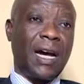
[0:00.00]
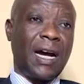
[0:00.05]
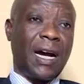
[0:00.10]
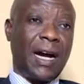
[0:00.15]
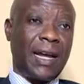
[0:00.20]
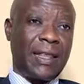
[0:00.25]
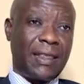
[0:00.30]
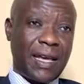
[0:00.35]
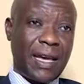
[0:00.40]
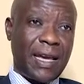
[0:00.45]

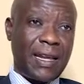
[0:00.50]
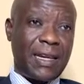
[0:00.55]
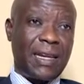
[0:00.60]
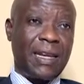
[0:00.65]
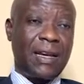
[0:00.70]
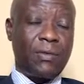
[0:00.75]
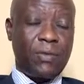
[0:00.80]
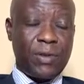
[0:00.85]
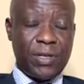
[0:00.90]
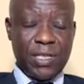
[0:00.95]
And
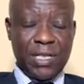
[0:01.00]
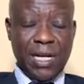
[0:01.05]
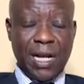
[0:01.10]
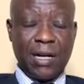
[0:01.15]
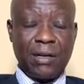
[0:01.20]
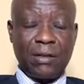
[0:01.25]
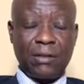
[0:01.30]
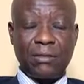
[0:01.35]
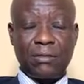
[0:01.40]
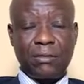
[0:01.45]
then we
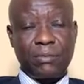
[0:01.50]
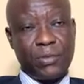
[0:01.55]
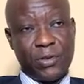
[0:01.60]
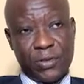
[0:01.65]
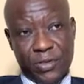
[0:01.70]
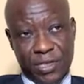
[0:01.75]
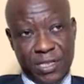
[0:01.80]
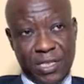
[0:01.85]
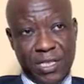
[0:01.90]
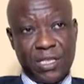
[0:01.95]
shall
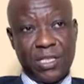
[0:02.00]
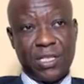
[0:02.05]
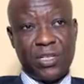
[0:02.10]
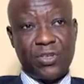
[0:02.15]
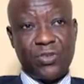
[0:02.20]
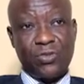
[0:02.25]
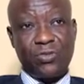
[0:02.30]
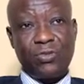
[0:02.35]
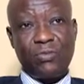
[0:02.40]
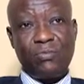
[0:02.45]
proceed
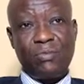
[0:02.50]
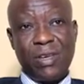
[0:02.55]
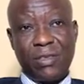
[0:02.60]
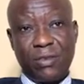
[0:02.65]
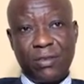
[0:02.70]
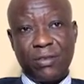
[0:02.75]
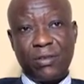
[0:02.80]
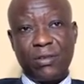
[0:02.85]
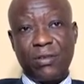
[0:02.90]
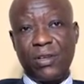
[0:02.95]
to
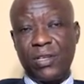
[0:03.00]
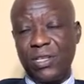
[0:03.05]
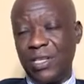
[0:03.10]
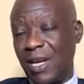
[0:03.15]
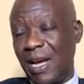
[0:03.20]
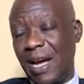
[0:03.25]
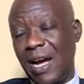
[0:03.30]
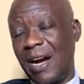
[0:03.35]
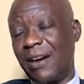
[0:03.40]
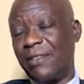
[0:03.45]

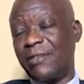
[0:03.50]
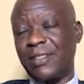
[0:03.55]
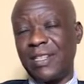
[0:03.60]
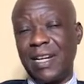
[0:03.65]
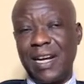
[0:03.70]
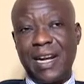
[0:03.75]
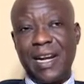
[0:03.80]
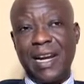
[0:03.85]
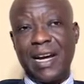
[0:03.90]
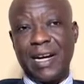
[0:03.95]
methodology
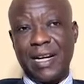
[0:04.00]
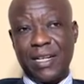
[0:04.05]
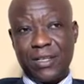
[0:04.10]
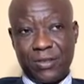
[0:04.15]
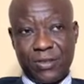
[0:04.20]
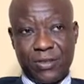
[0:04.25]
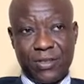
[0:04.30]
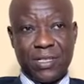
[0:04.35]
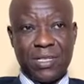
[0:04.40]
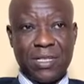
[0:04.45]
after
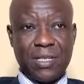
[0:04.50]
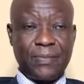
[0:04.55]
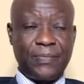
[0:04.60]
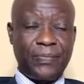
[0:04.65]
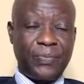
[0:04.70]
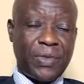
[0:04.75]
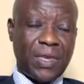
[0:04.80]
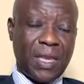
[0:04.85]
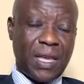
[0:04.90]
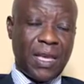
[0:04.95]
Lakatos.
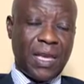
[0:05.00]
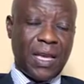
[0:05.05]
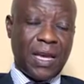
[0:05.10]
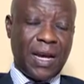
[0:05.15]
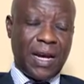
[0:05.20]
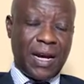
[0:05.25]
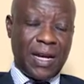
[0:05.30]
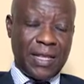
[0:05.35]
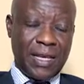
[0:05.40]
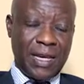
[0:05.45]

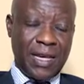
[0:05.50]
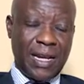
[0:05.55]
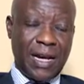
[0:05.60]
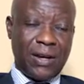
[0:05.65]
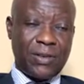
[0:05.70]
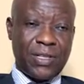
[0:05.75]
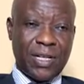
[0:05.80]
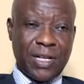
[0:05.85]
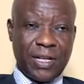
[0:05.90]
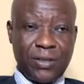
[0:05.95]
And then
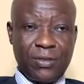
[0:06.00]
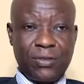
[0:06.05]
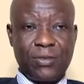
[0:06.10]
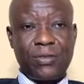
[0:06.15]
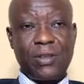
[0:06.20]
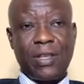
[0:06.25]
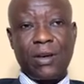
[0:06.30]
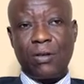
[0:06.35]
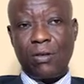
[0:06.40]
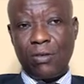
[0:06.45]
I'll take you
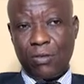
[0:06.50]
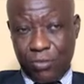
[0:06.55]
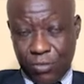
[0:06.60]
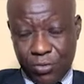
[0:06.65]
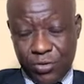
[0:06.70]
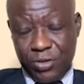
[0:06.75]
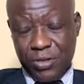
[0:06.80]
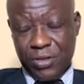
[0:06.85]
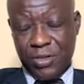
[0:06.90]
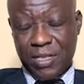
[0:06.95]
to the
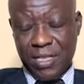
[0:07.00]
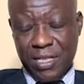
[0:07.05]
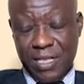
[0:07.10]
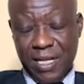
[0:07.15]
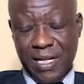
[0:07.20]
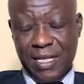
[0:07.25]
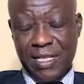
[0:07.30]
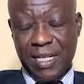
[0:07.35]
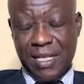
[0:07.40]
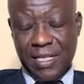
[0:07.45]
conclusions,
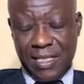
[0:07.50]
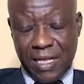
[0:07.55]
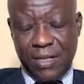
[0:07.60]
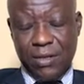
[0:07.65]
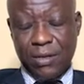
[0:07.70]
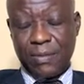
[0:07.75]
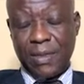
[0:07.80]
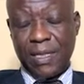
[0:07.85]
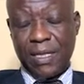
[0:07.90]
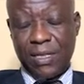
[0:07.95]
ladies and gentlemen.